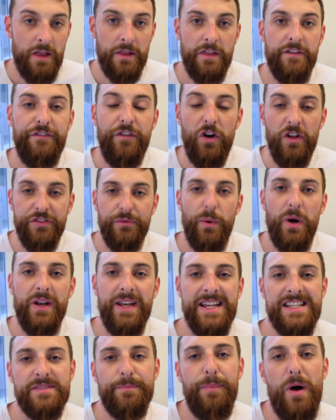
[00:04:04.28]
The 4th
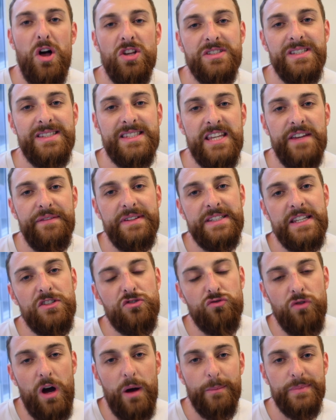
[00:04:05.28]
one is positivity
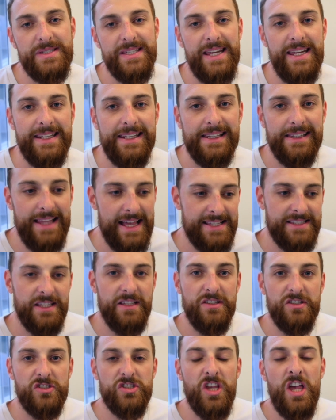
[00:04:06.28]
drops in
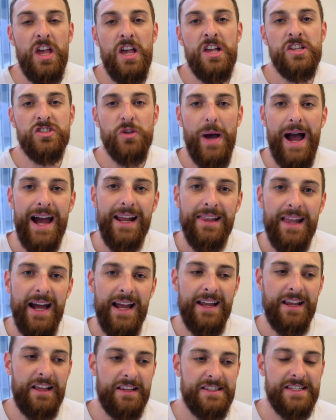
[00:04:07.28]
lessons. So I
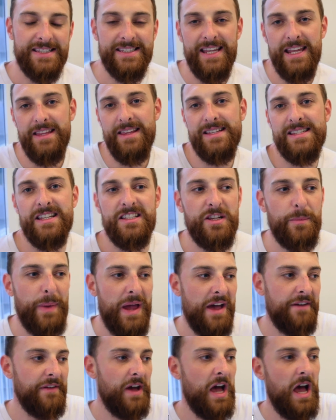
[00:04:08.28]
like to see this as a
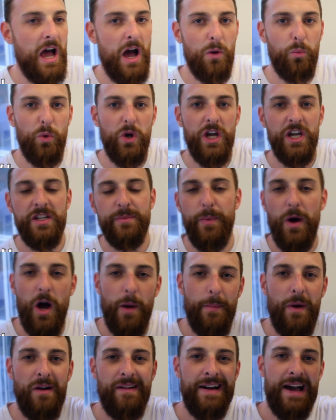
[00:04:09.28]
bit of a word
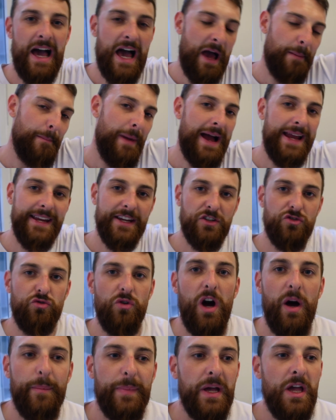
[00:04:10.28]
bomb or a mic
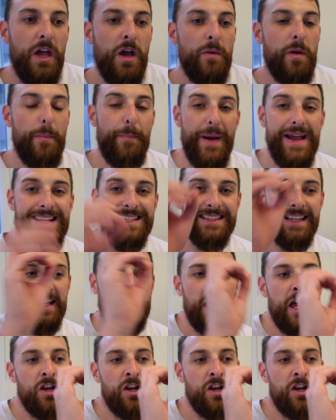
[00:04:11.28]
drop, but basically